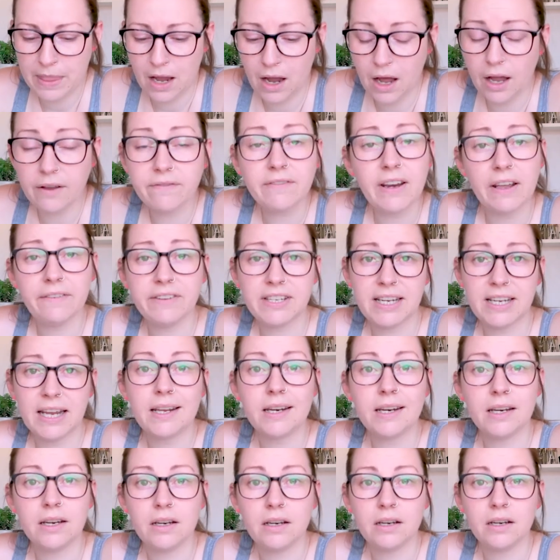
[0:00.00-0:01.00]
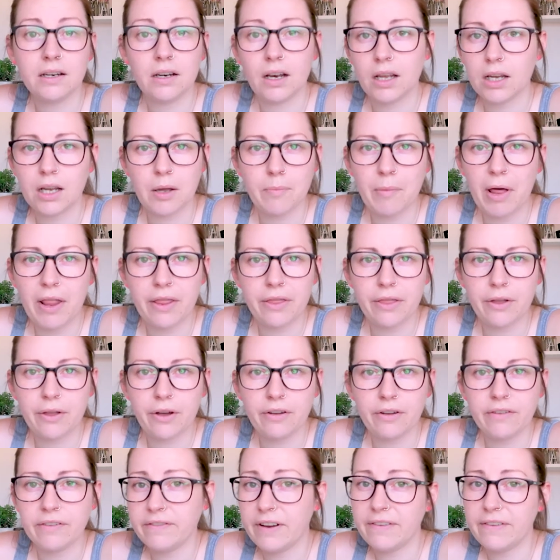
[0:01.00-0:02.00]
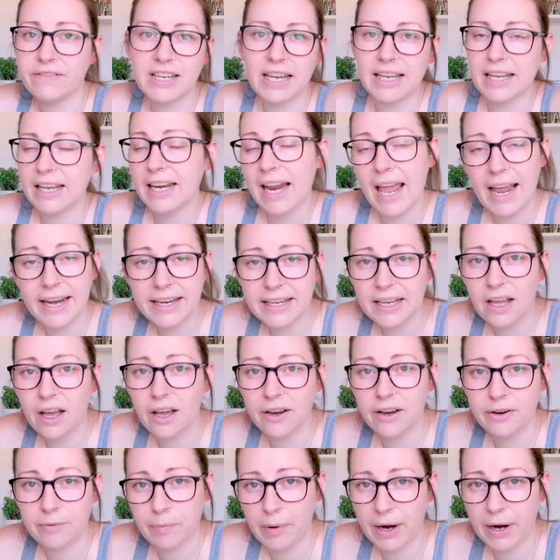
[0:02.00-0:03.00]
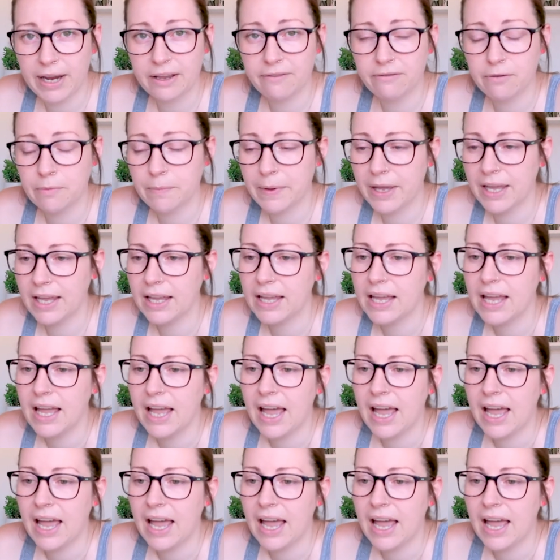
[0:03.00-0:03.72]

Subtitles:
I've never taken like a month off, I've never taken any kind of break from it,